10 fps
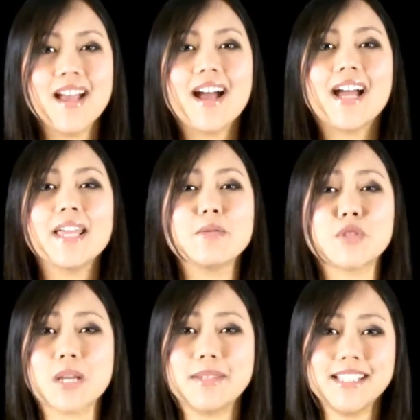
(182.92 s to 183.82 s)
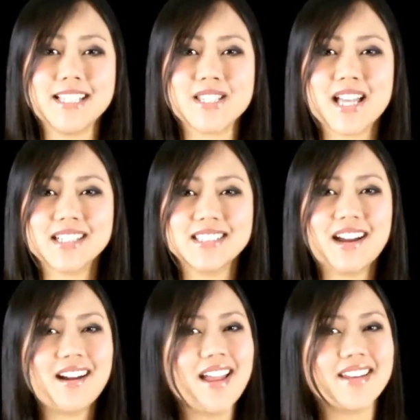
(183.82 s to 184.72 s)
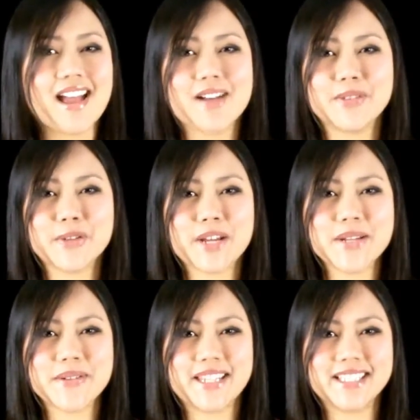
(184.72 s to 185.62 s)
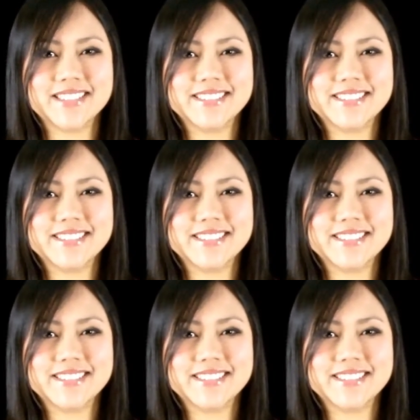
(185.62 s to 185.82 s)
I am Jamie Lee Salgatar, and have a great week.